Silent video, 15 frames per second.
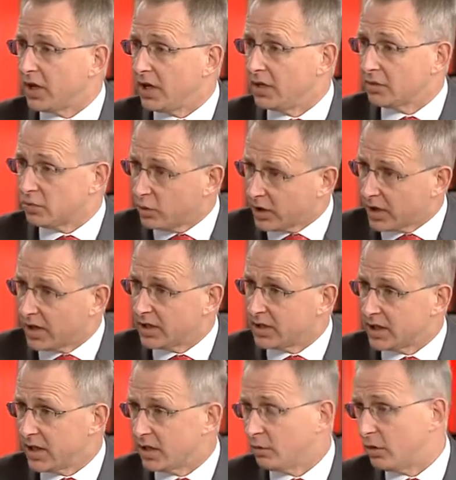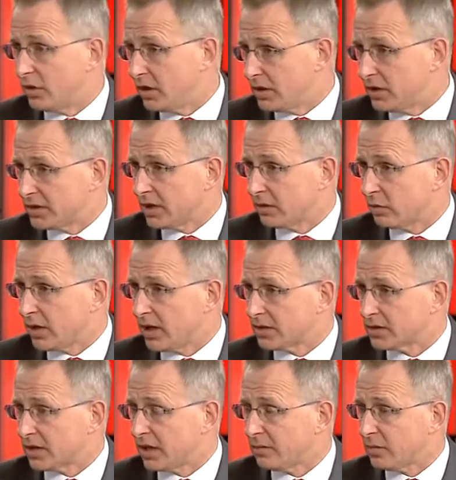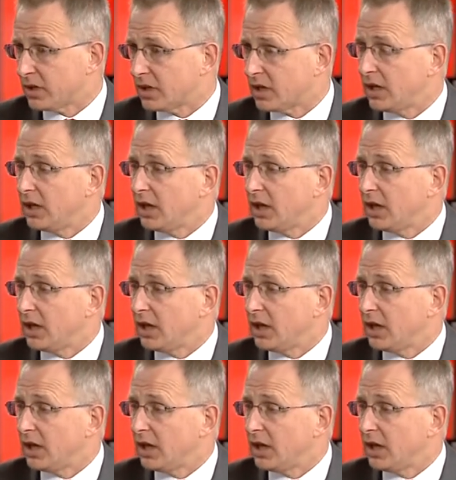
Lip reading: is working together with the New South Wales government.